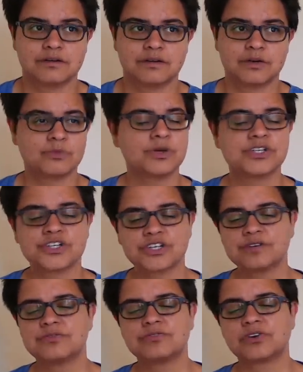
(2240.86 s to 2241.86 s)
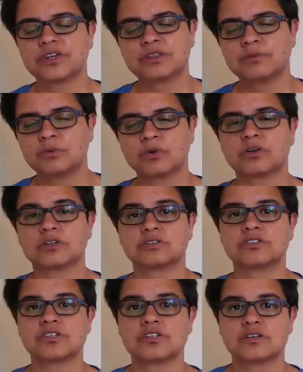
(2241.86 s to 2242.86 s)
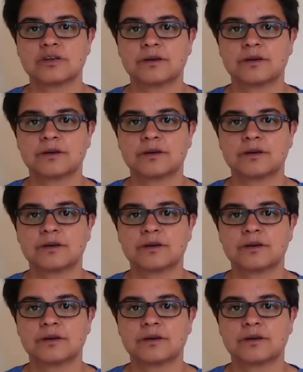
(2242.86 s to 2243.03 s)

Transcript: I wish I could find the words.